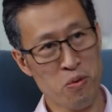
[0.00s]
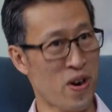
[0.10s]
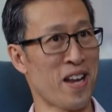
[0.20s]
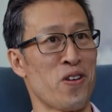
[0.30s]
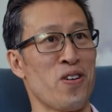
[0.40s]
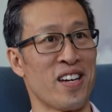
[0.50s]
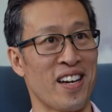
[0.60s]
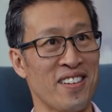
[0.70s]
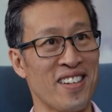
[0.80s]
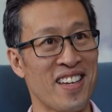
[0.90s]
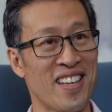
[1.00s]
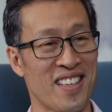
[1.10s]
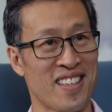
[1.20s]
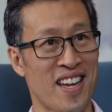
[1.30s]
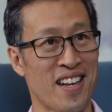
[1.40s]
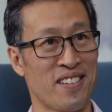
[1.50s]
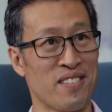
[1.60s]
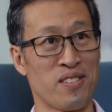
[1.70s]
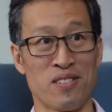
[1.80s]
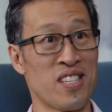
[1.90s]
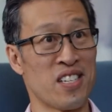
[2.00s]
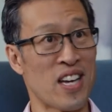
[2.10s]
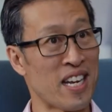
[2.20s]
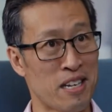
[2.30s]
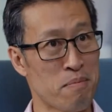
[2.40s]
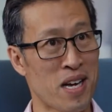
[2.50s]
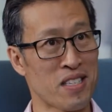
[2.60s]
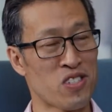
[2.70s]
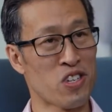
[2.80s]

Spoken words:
way longer than 6 to 18 months.